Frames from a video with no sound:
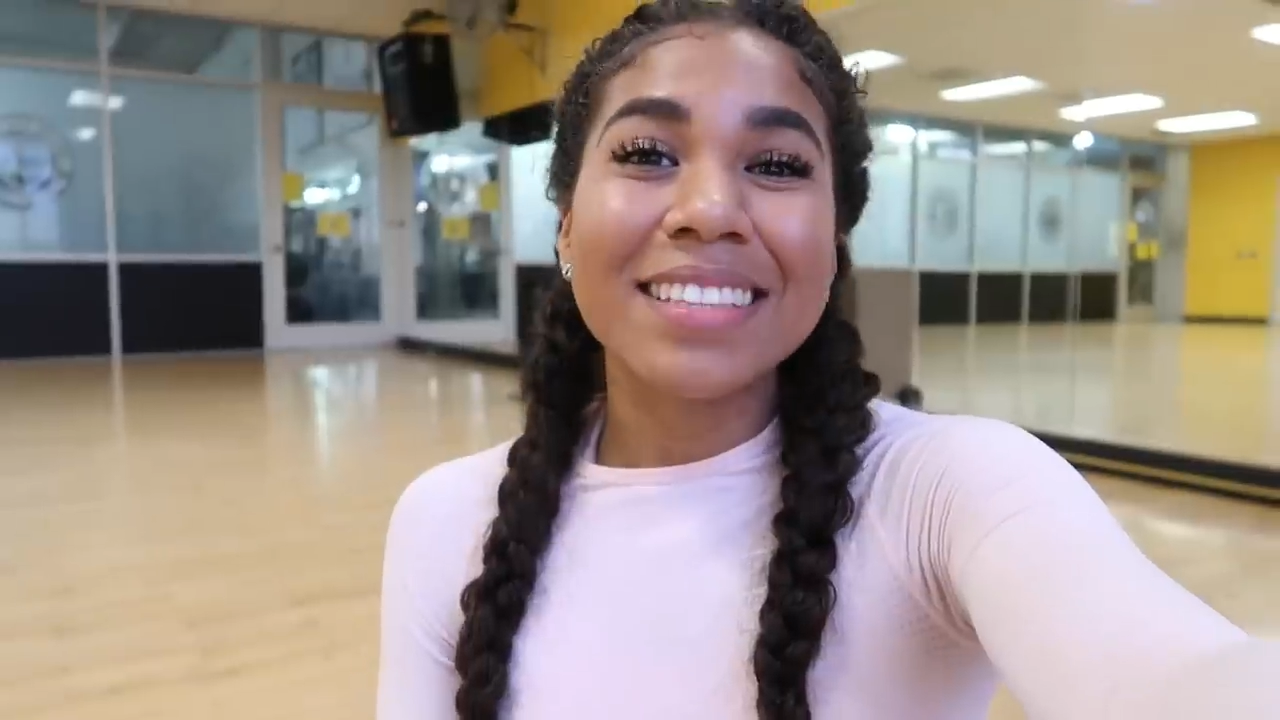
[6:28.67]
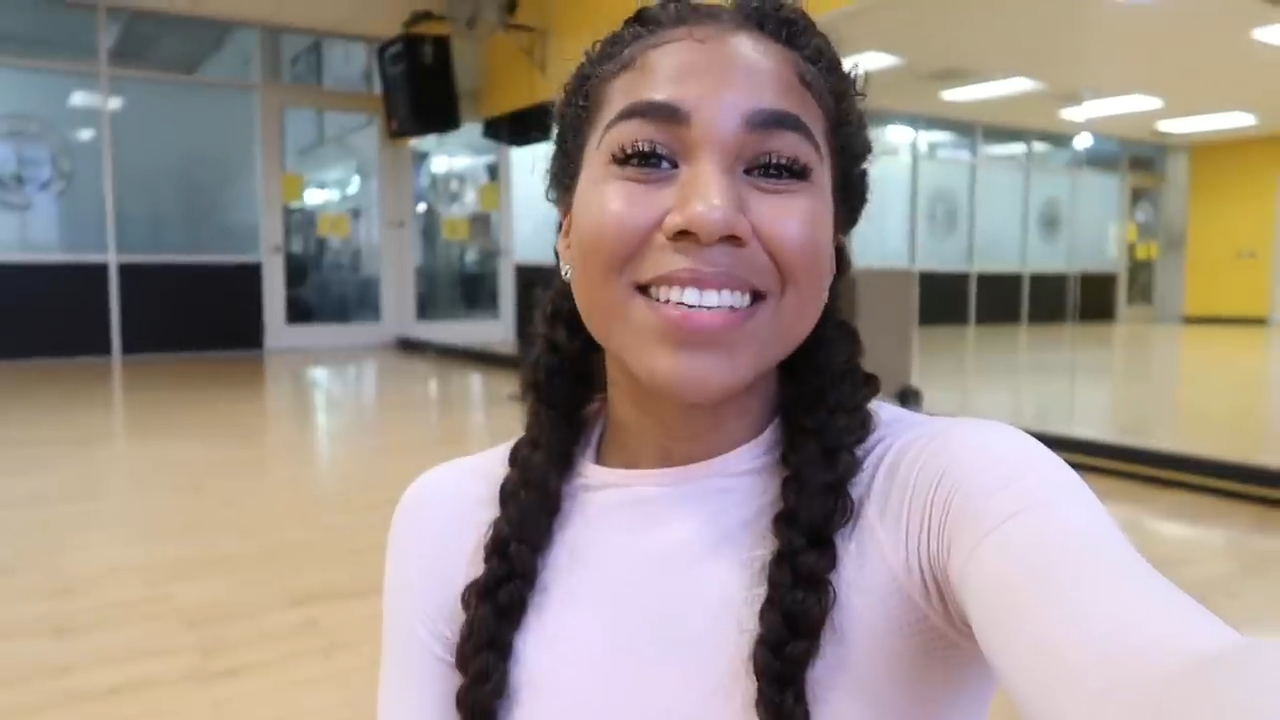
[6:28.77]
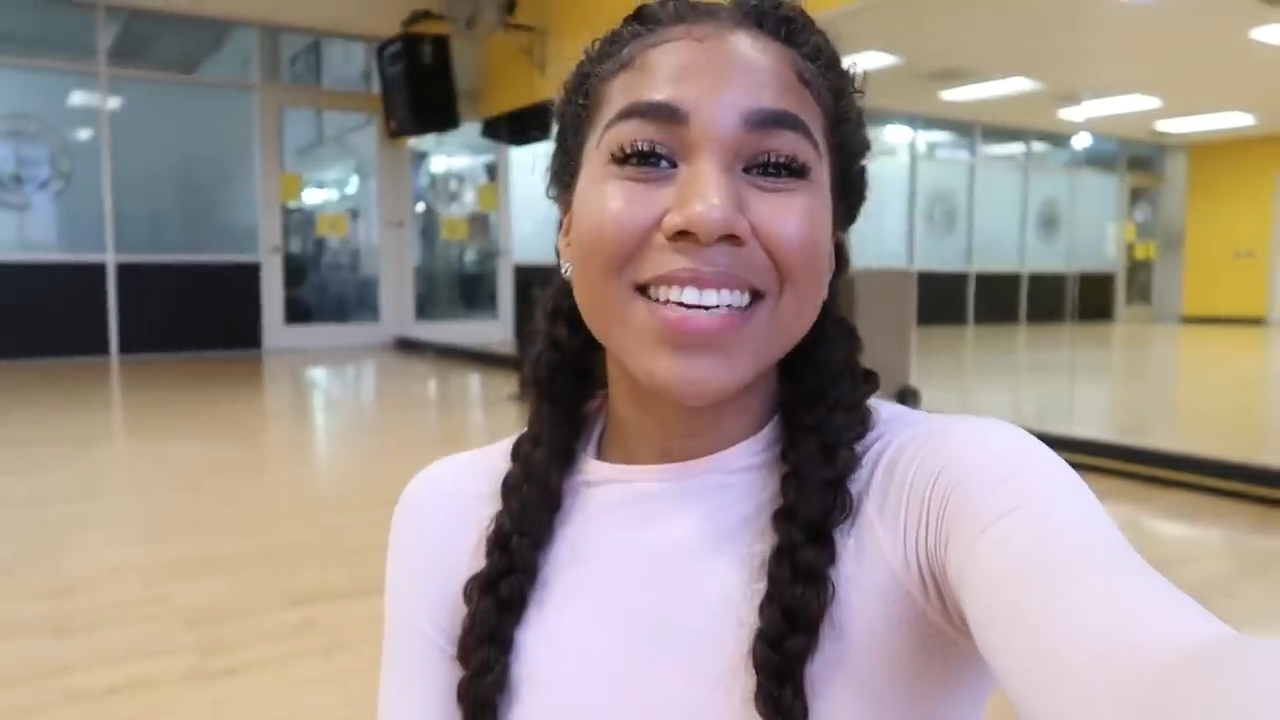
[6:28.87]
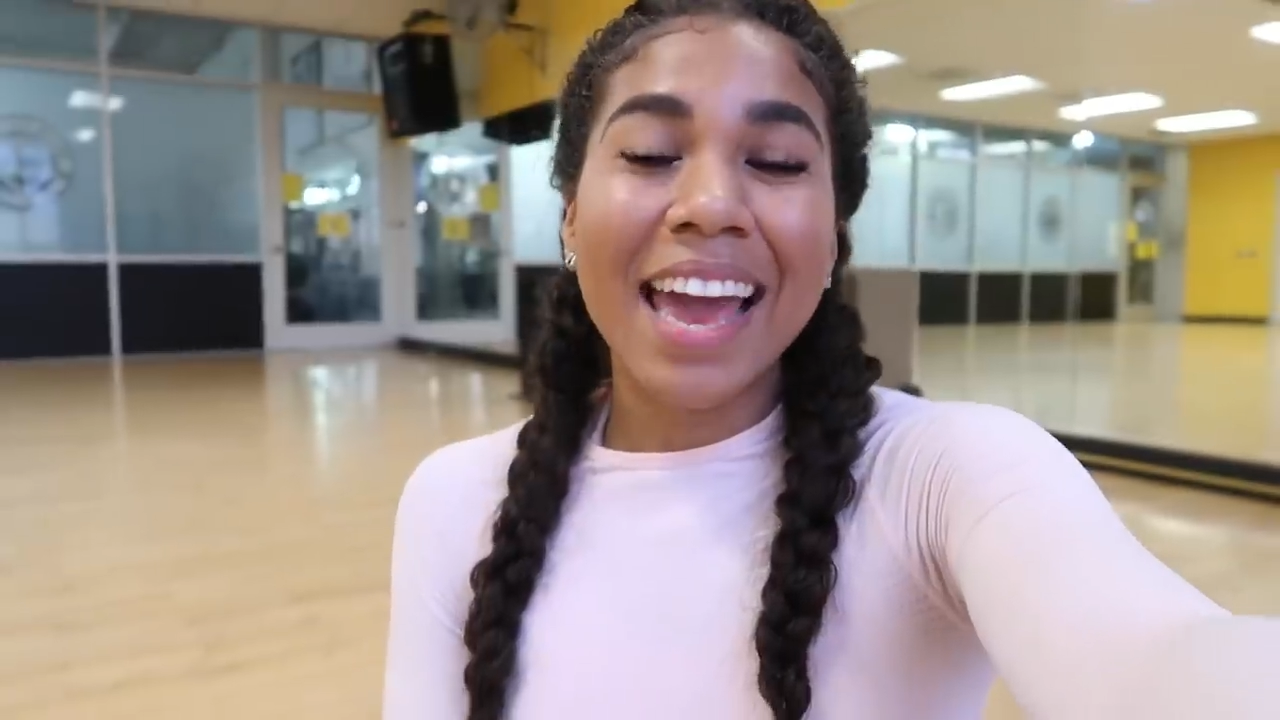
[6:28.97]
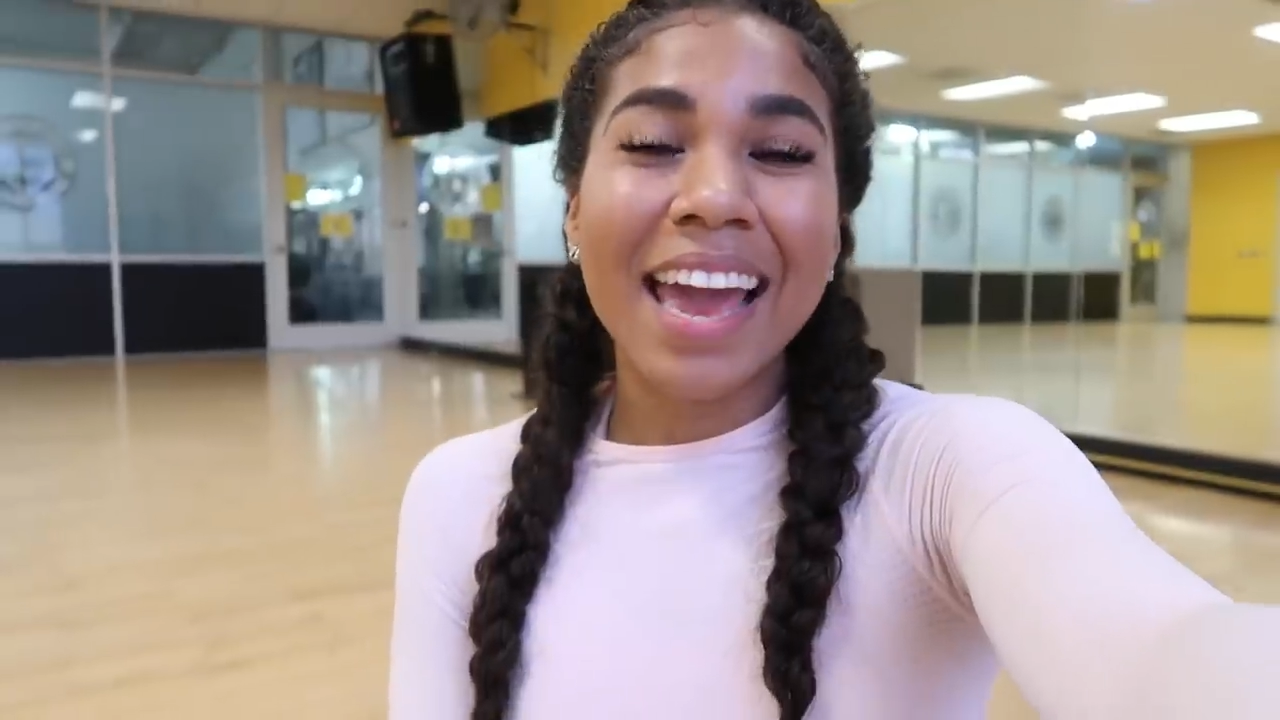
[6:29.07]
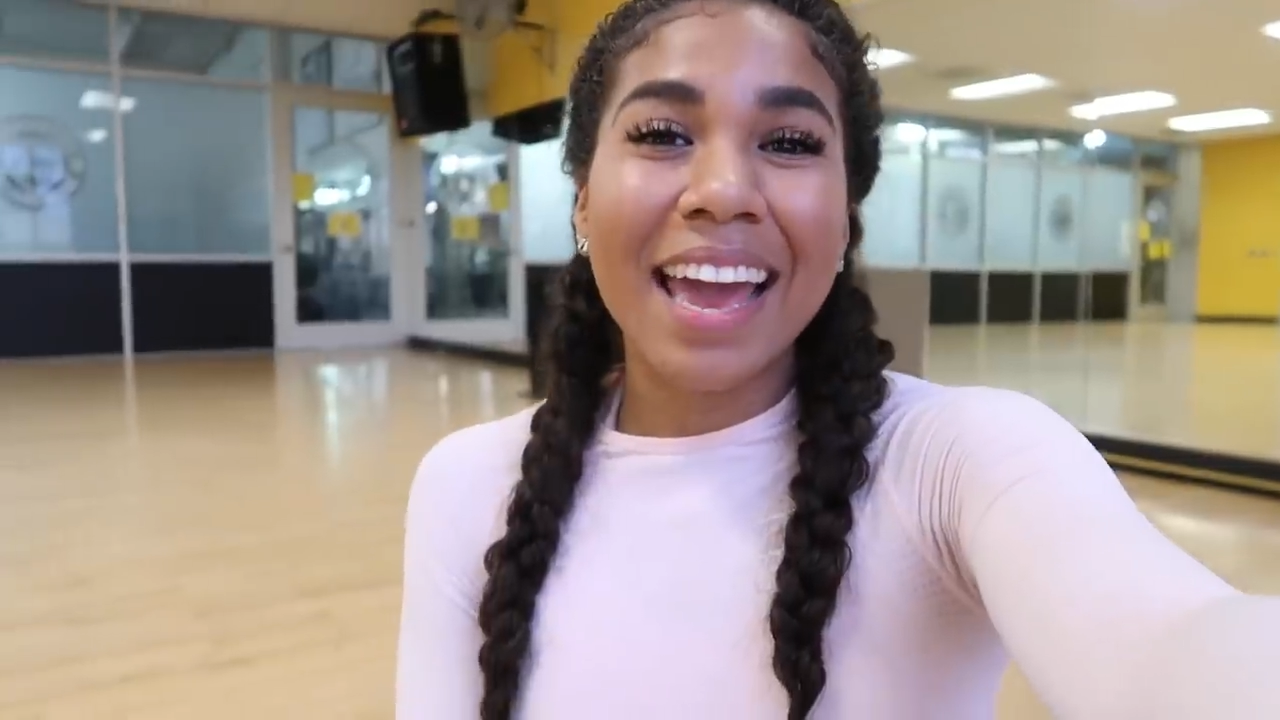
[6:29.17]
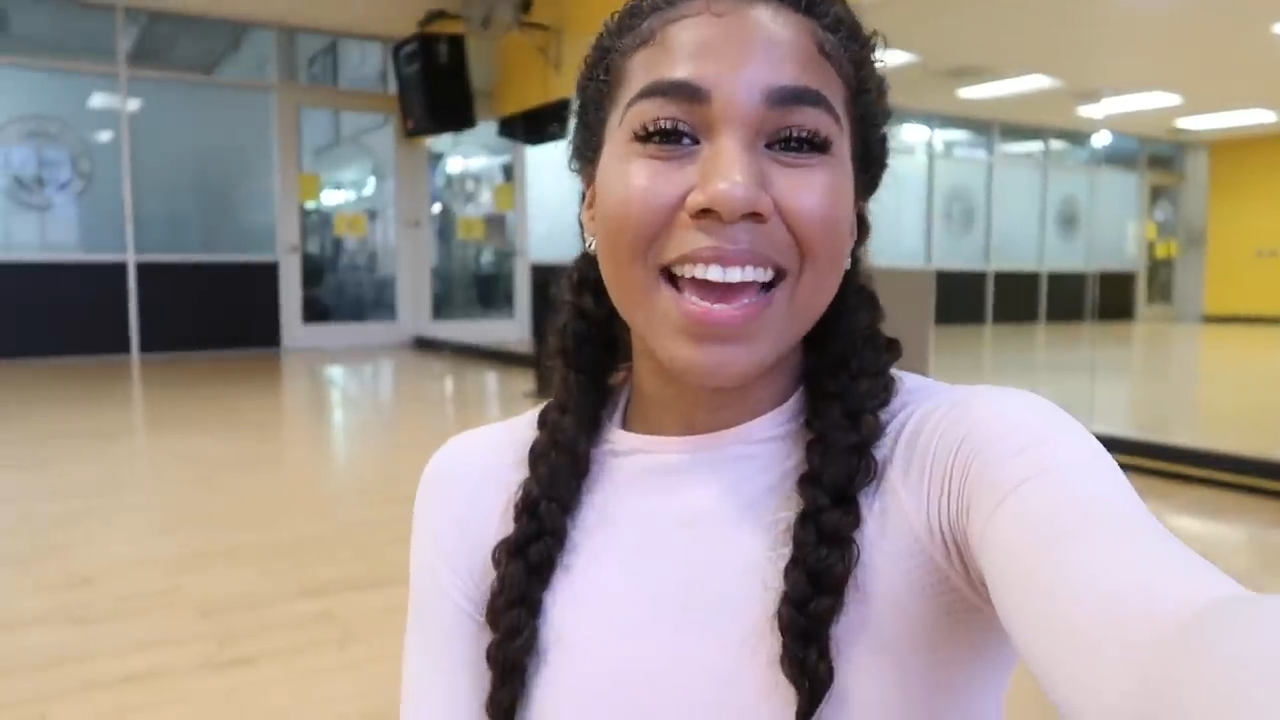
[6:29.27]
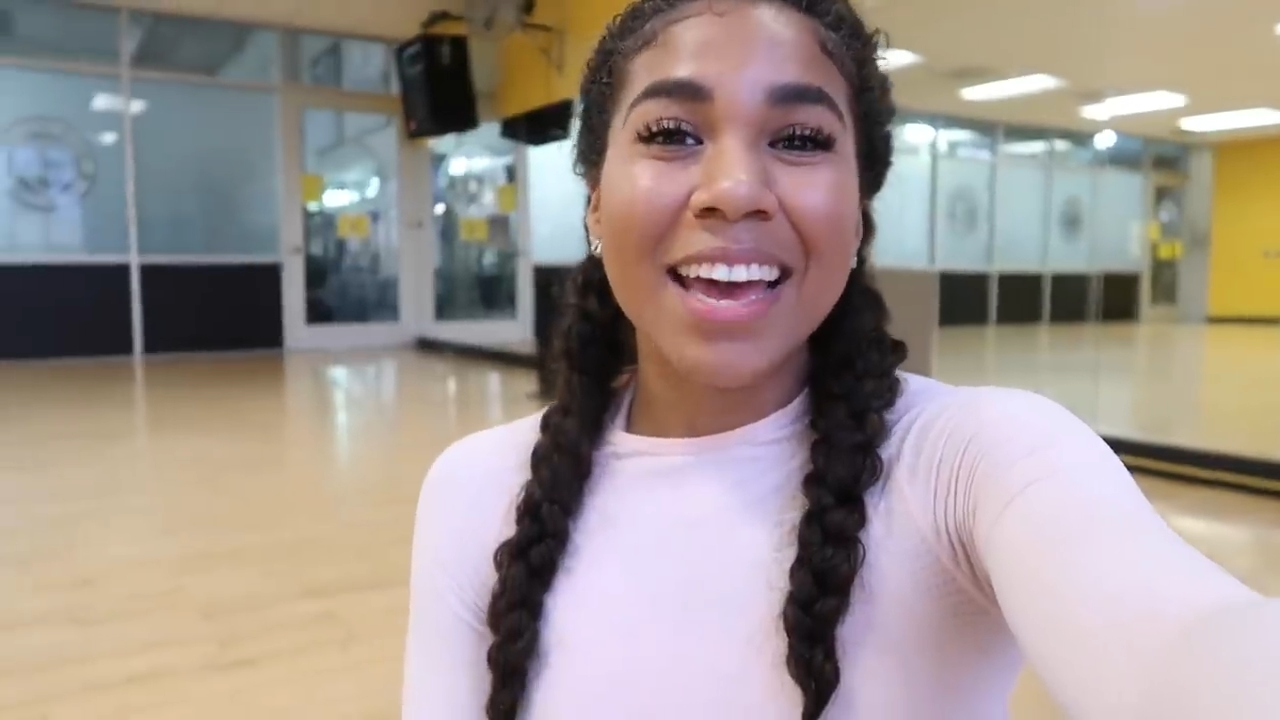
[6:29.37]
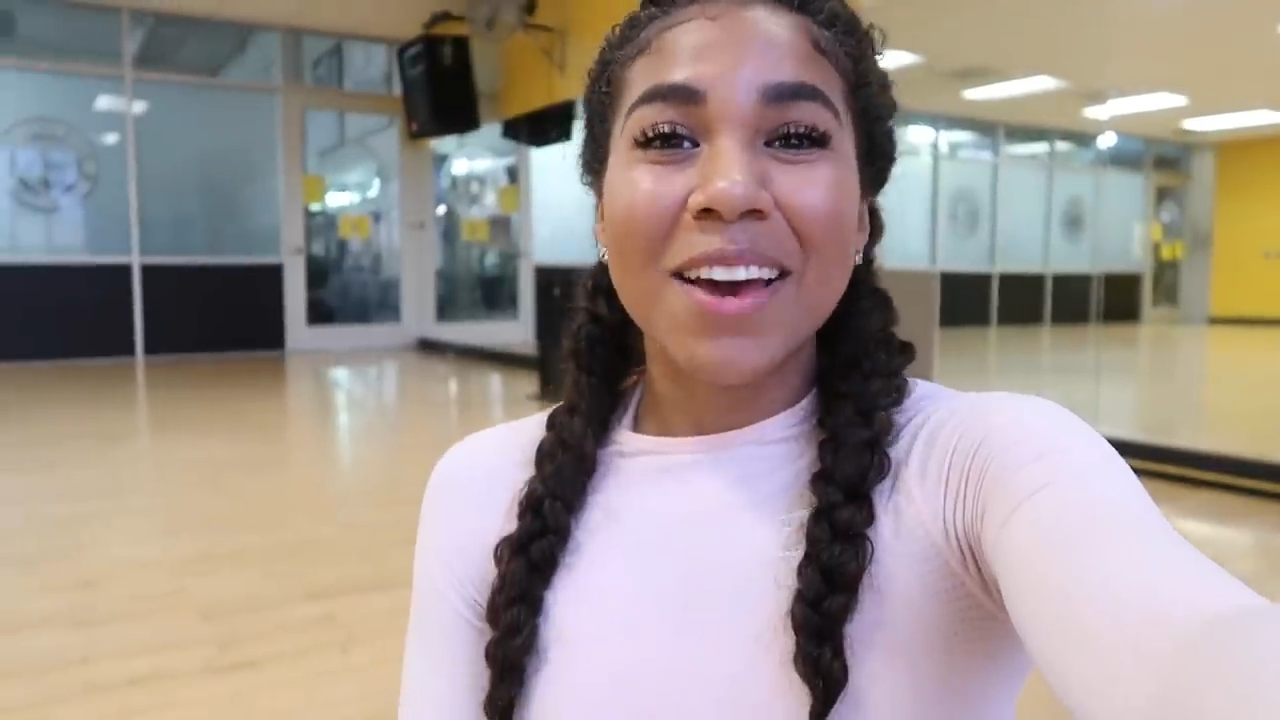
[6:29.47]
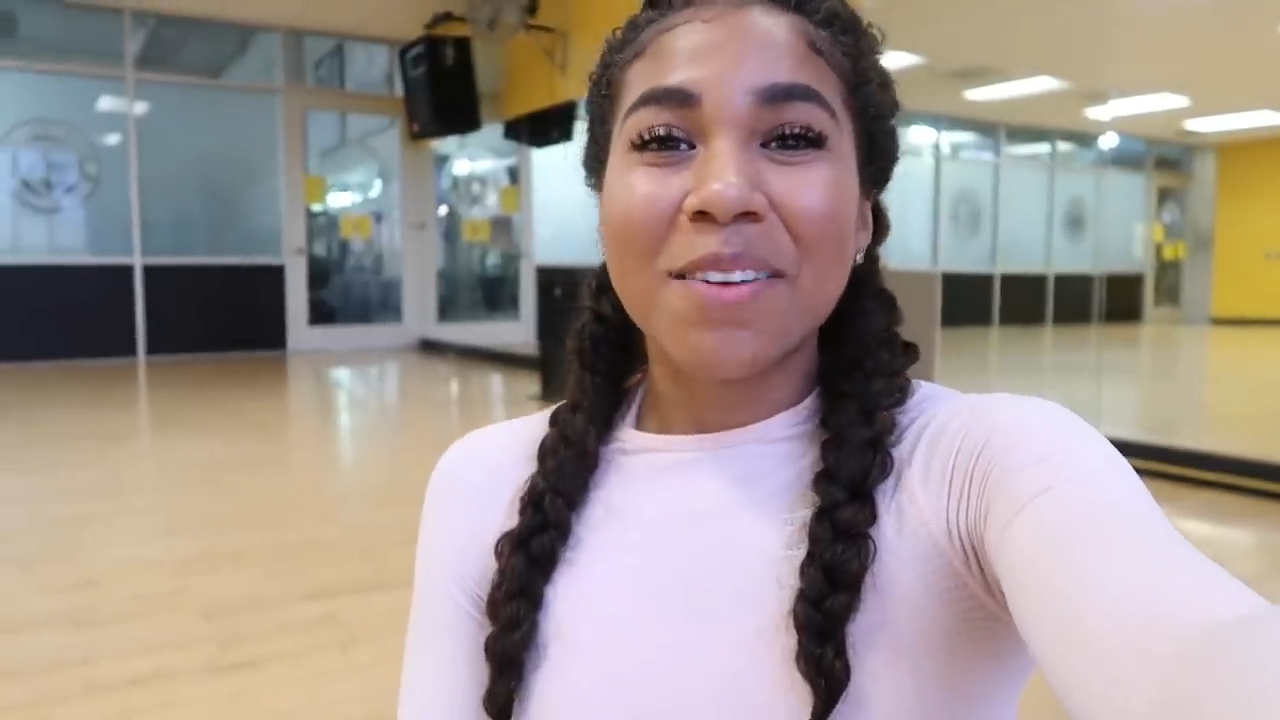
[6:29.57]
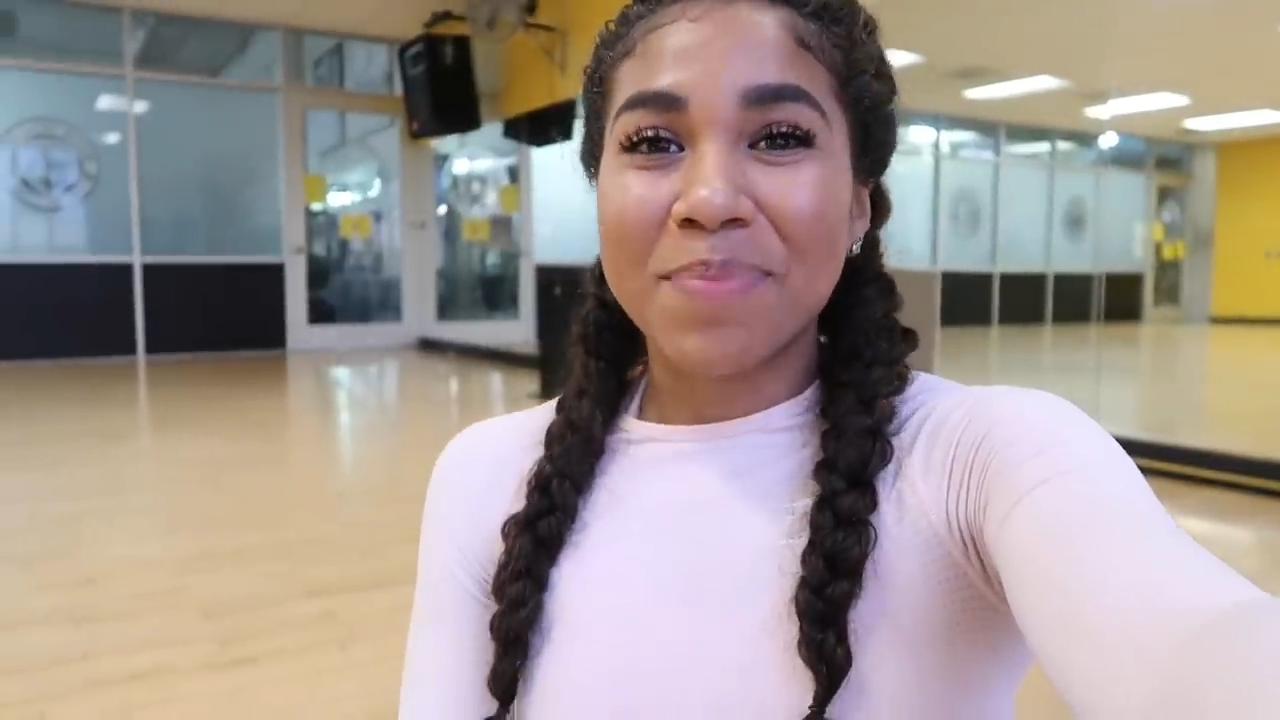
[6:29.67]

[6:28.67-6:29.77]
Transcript: that's okay,